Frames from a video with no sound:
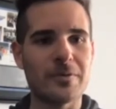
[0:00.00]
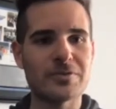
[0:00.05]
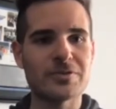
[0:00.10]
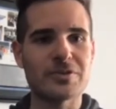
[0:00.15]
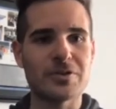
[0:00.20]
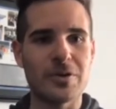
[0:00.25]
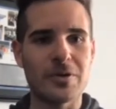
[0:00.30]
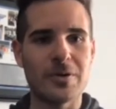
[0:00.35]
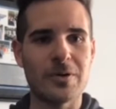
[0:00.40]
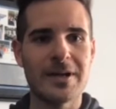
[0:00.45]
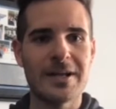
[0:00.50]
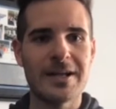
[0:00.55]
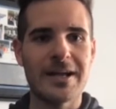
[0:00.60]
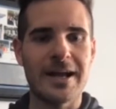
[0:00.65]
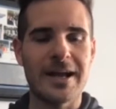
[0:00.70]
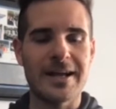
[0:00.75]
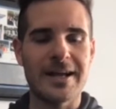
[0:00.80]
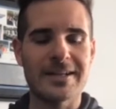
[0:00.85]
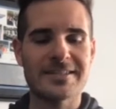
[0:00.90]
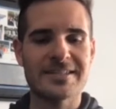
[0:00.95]
So
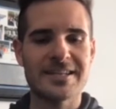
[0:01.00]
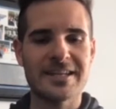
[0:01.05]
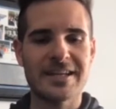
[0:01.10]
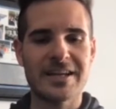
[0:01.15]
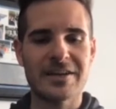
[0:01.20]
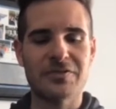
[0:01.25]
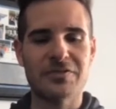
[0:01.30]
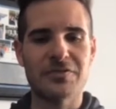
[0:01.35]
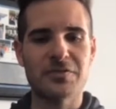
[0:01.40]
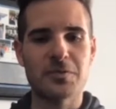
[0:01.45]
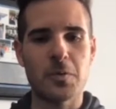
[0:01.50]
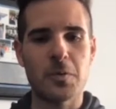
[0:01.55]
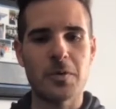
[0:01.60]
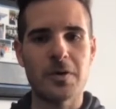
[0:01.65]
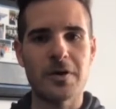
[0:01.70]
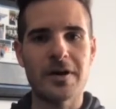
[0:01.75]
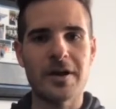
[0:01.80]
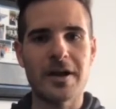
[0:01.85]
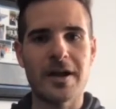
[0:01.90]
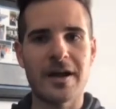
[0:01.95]
it's sitting at
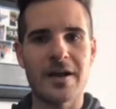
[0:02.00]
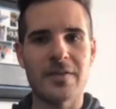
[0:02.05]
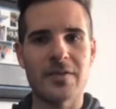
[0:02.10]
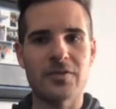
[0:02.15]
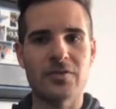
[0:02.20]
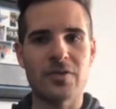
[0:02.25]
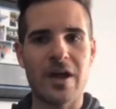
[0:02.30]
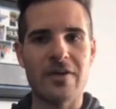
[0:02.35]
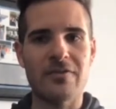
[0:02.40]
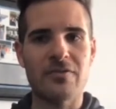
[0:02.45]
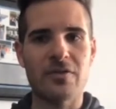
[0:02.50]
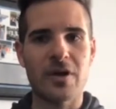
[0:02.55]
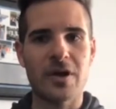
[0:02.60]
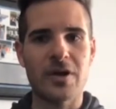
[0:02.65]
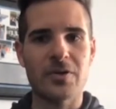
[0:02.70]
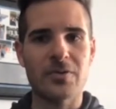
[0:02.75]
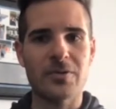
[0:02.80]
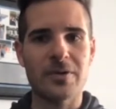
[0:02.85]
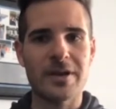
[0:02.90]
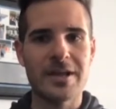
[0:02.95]
4. The draft
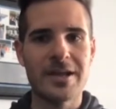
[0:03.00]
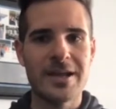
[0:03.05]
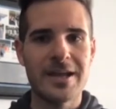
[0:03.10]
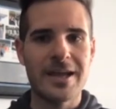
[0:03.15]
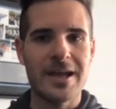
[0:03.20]
lottery